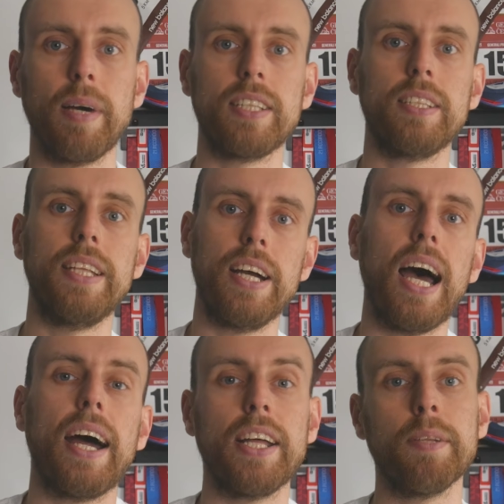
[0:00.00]
but
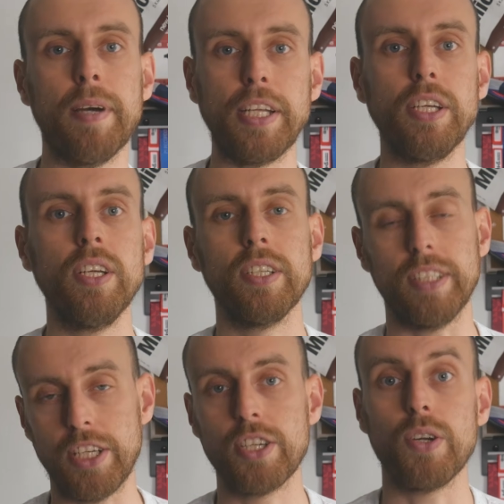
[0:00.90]
there aren't many
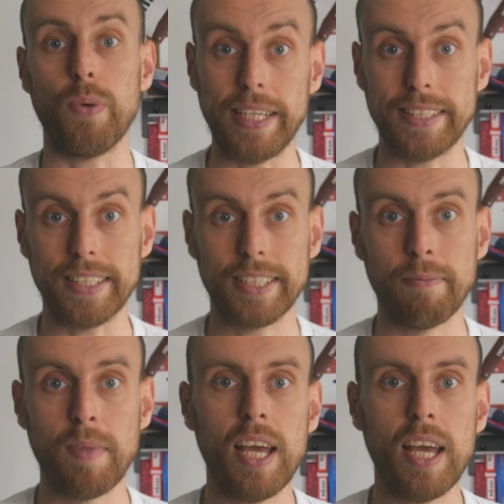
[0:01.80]
such races.